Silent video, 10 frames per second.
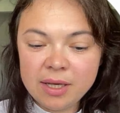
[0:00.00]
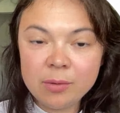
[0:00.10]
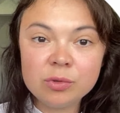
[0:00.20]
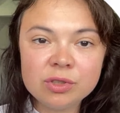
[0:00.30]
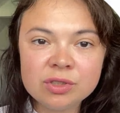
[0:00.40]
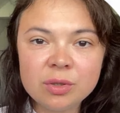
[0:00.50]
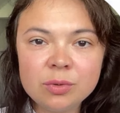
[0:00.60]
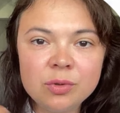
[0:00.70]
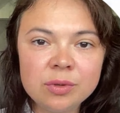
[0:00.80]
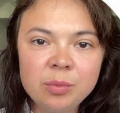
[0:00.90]
And we're just
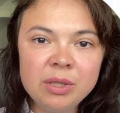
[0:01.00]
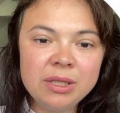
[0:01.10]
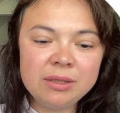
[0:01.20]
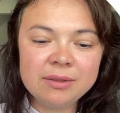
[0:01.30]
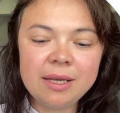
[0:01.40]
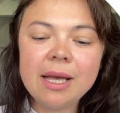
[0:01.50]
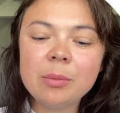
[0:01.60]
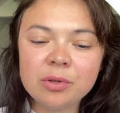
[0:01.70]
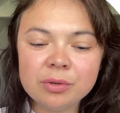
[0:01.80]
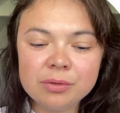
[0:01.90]
going to repeat
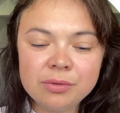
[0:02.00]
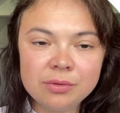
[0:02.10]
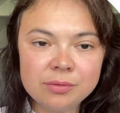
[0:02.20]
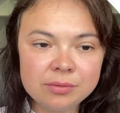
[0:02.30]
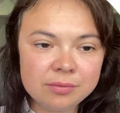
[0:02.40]
emerald.